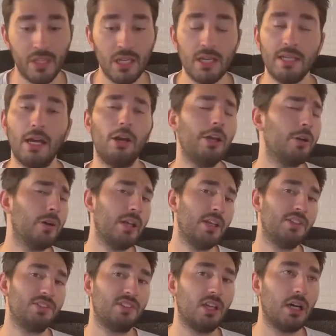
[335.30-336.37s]
Now here
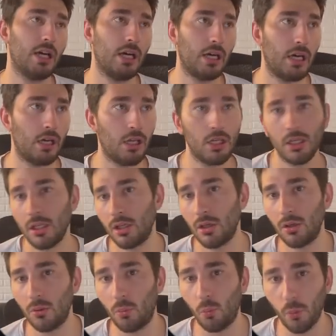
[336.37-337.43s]
is the
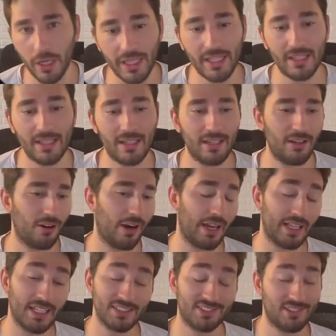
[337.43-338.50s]
wing, or I
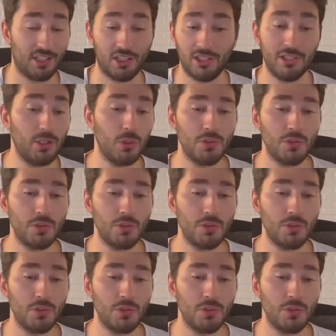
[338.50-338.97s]
guess the huge